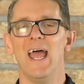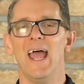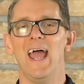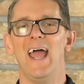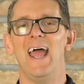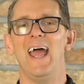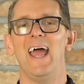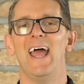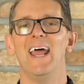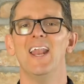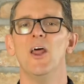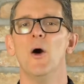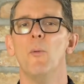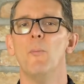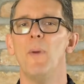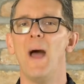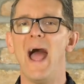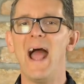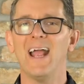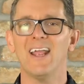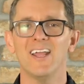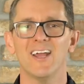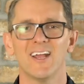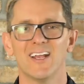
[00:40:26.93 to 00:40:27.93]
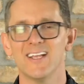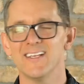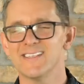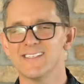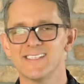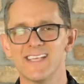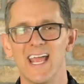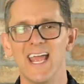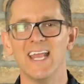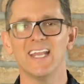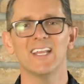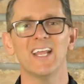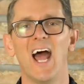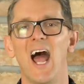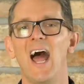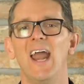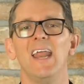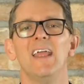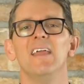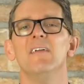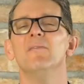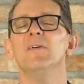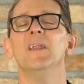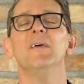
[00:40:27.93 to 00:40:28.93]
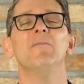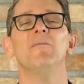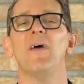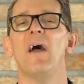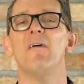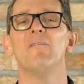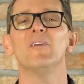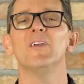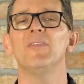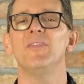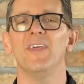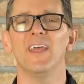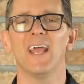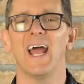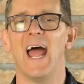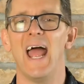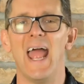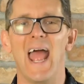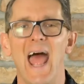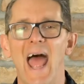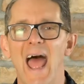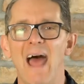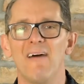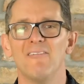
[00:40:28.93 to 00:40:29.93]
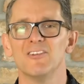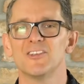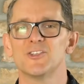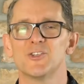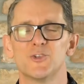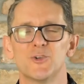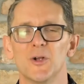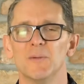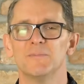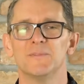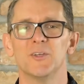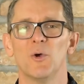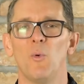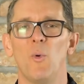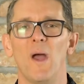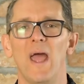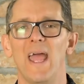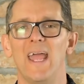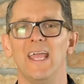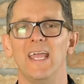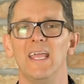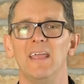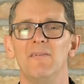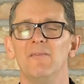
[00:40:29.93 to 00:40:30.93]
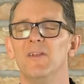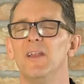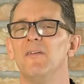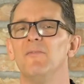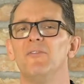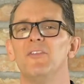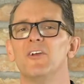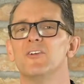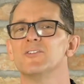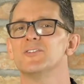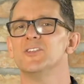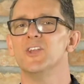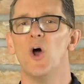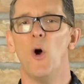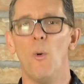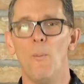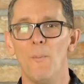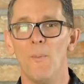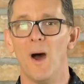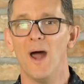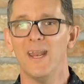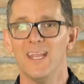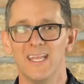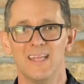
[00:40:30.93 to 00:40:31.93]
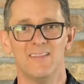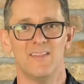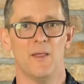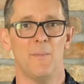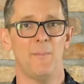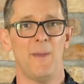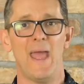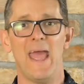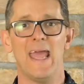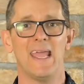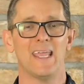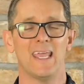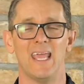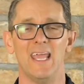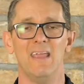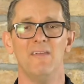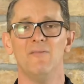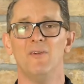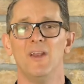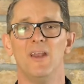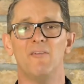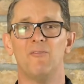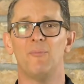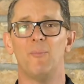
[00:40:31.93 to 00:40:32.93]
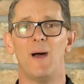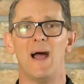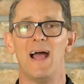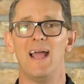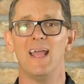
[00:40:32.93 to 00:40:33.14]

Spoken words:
And Habakkuk is saying, God, even if everything I have is stripped away, even if there's no money in the bank, even if